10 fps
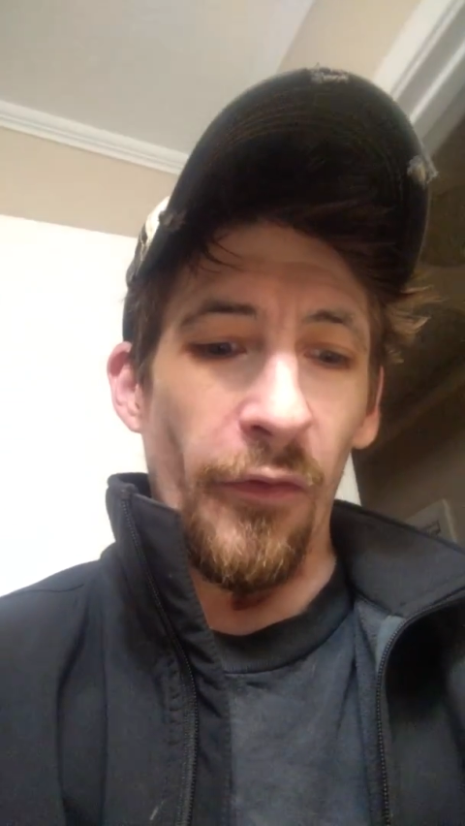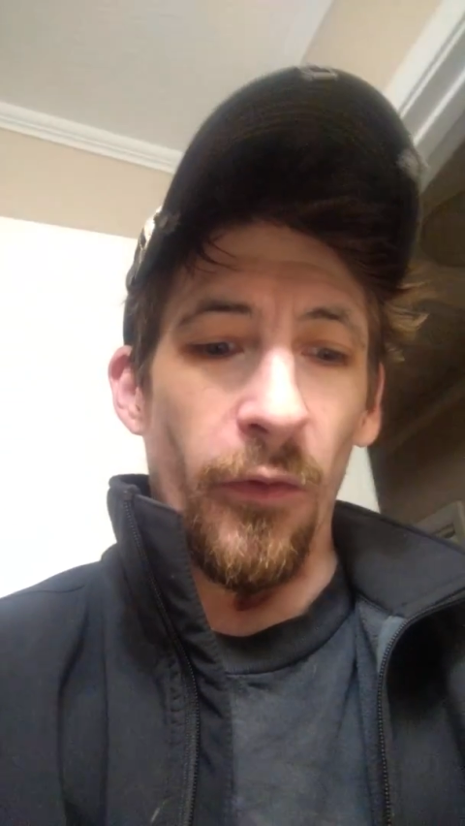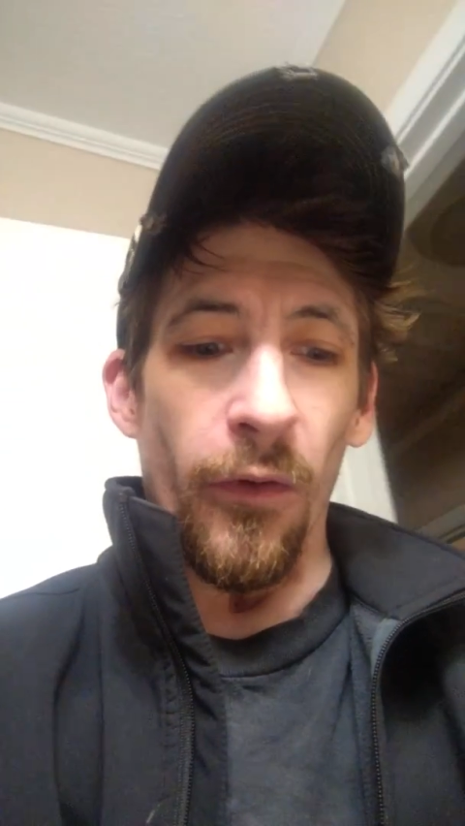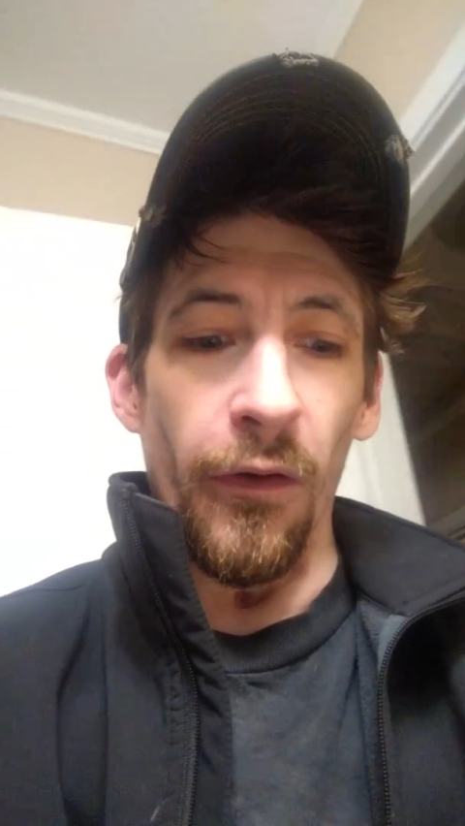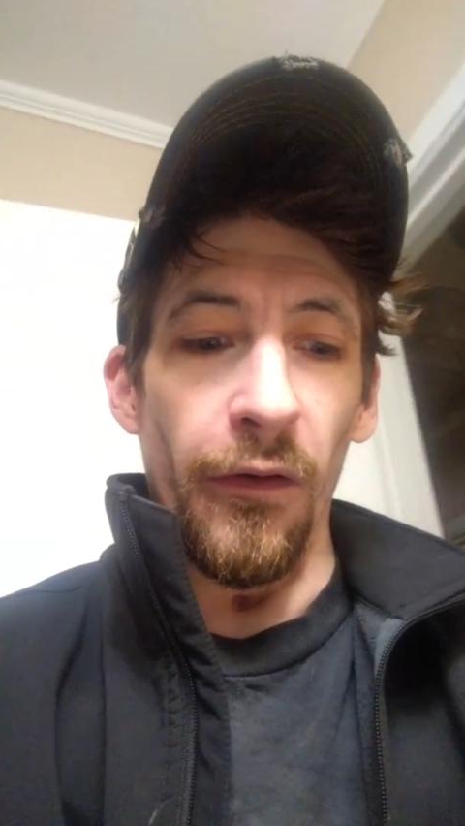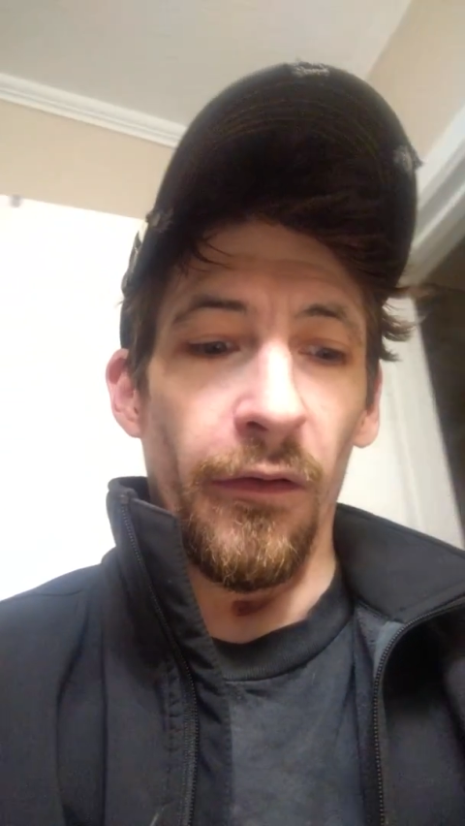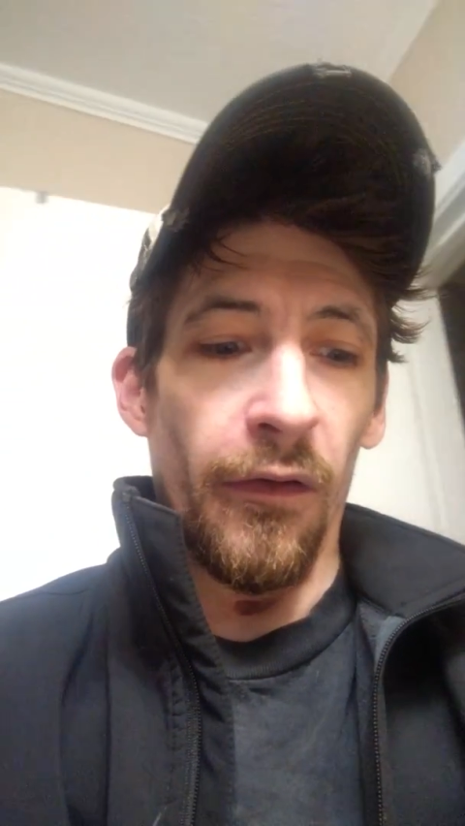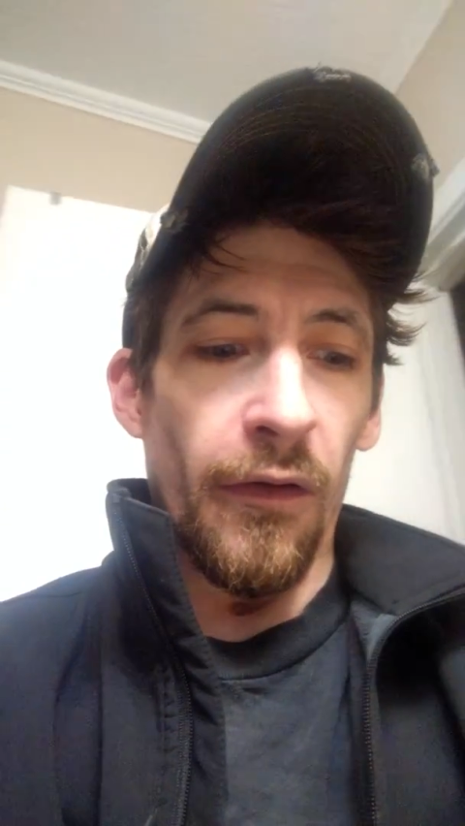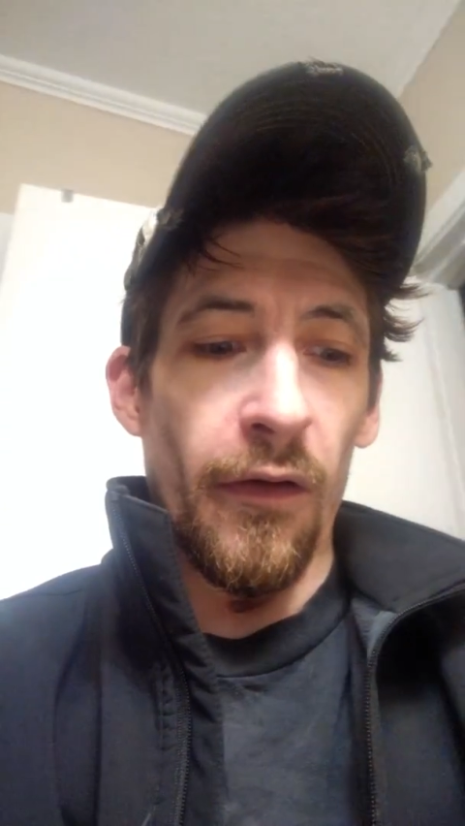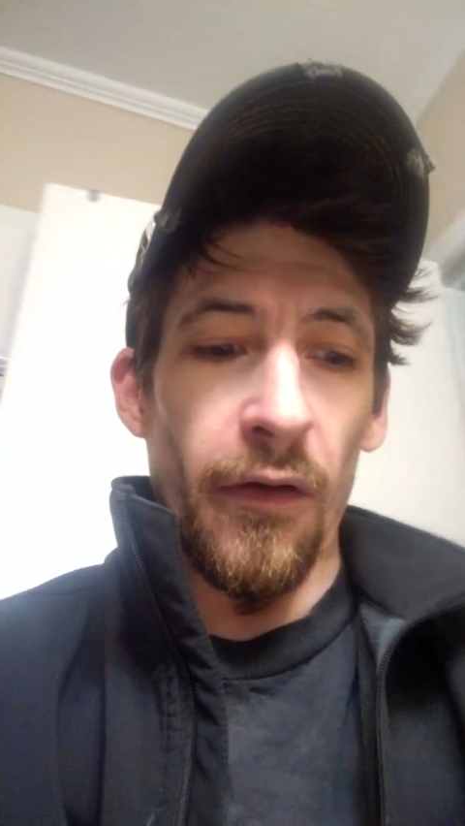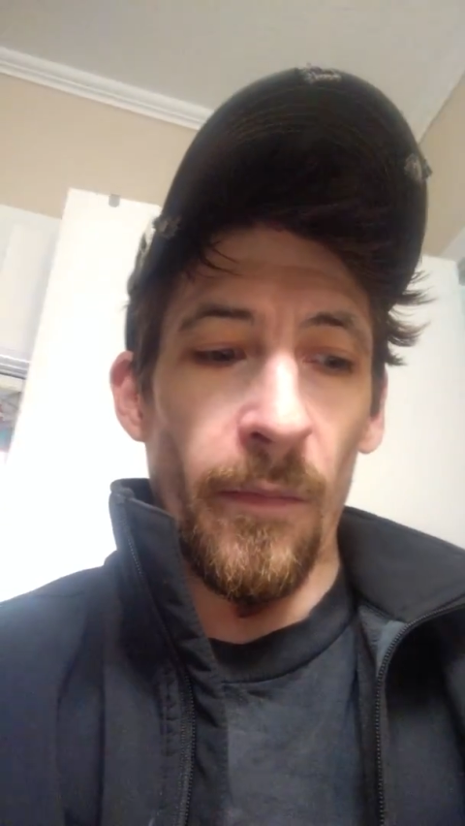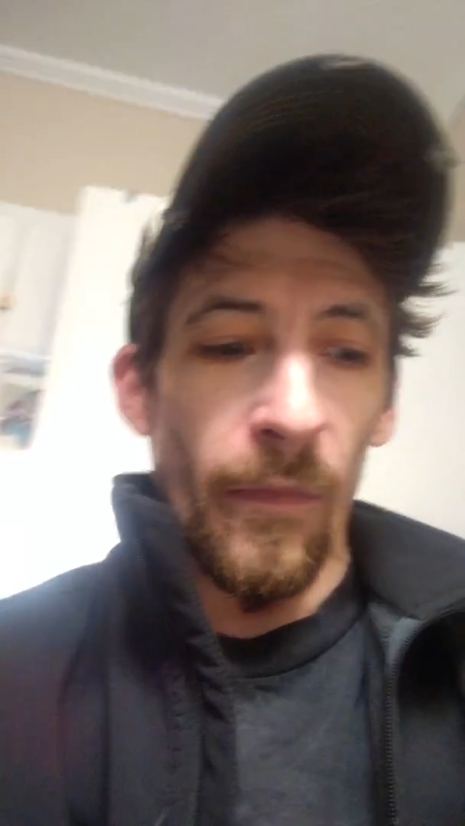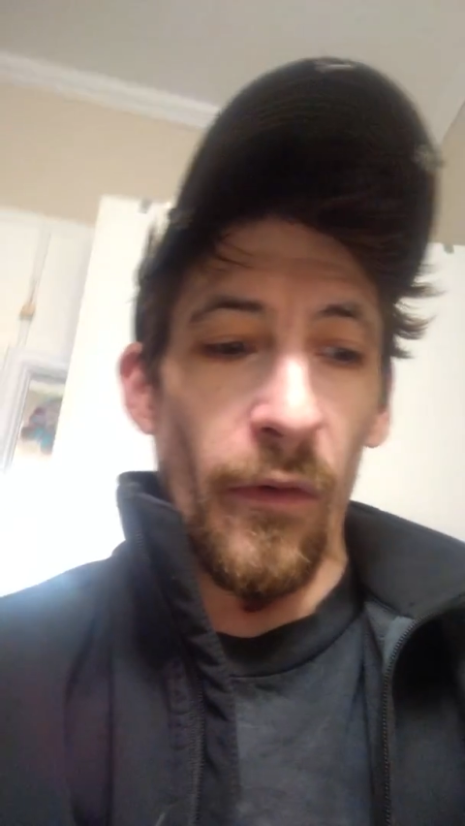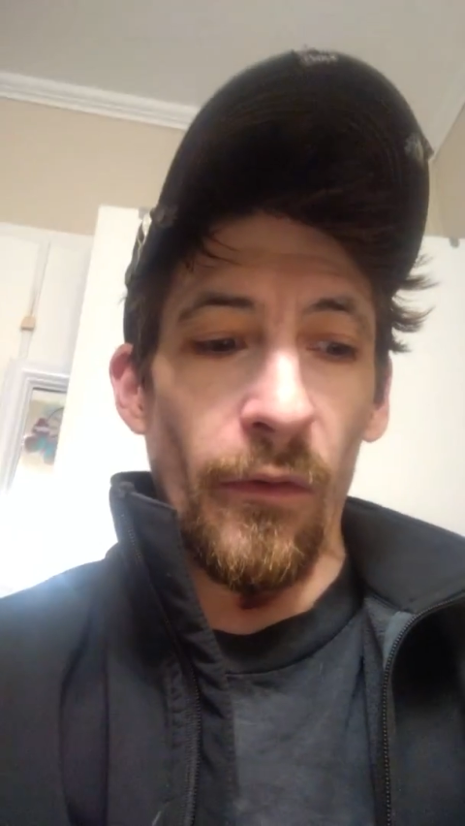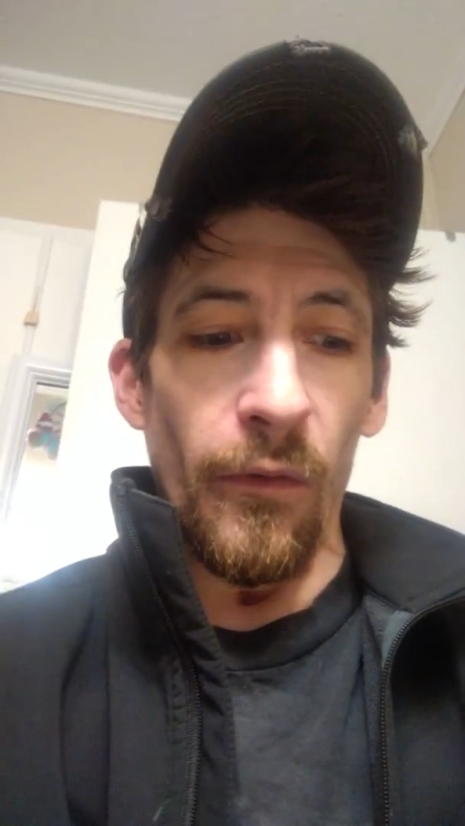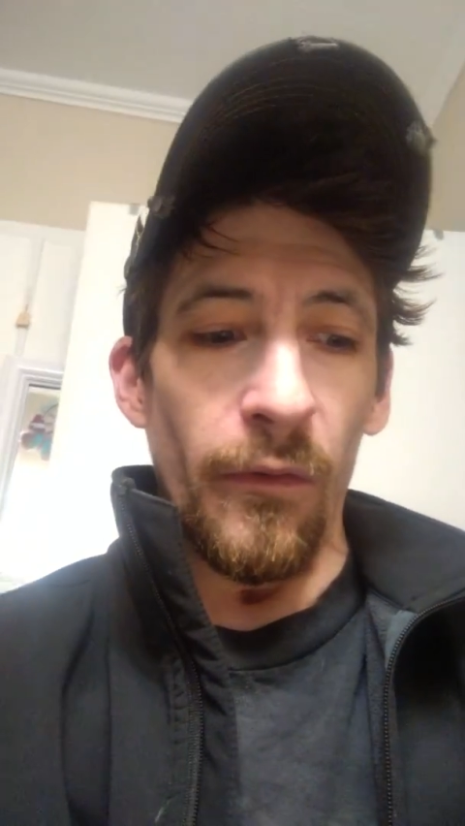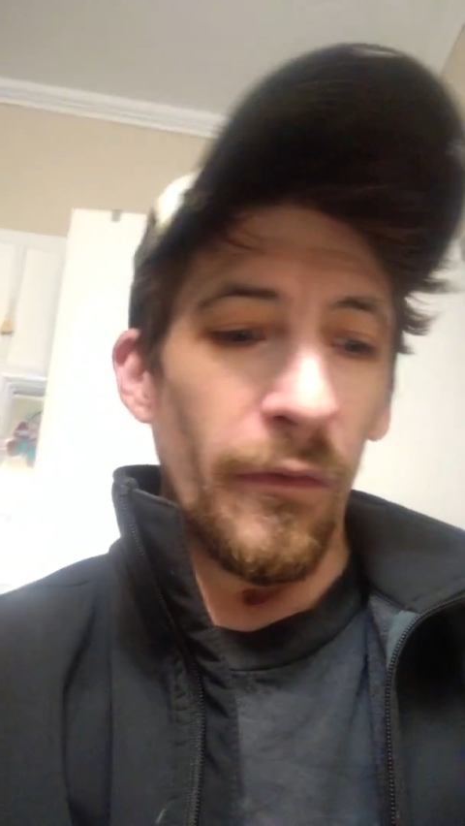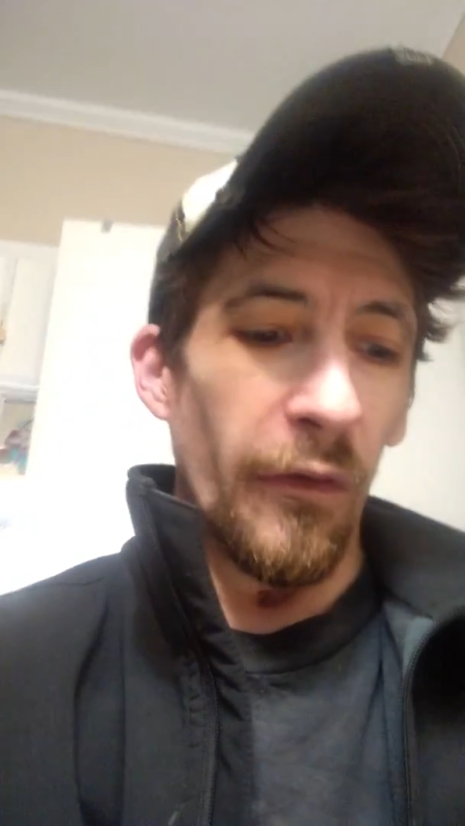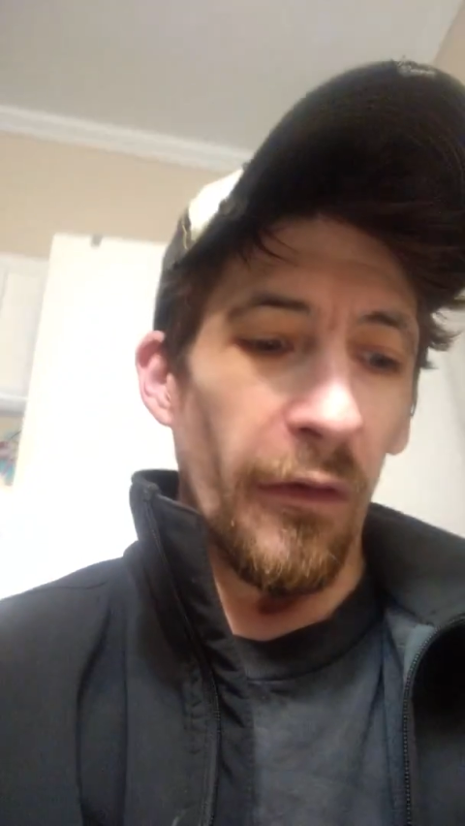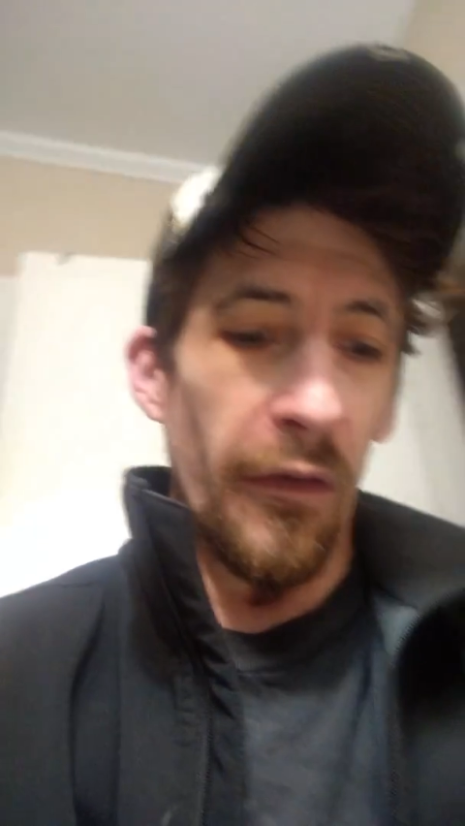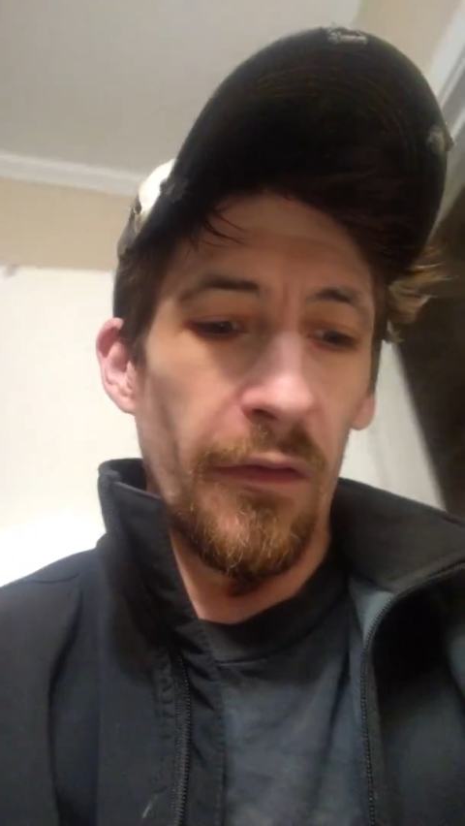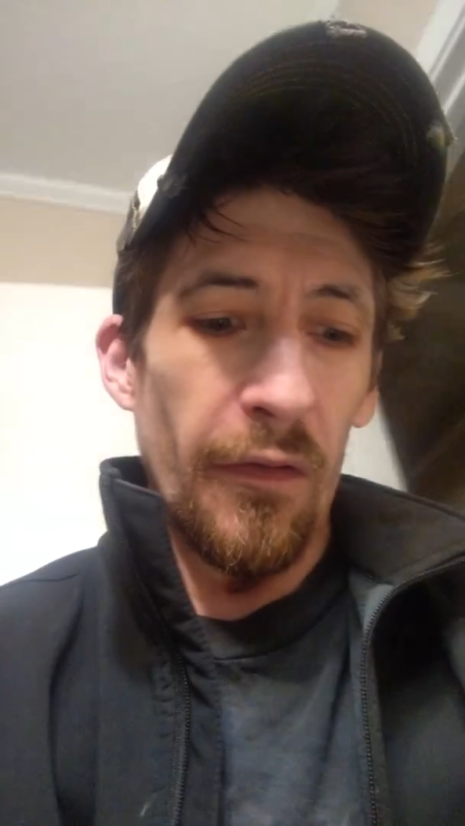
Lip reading: or Moog or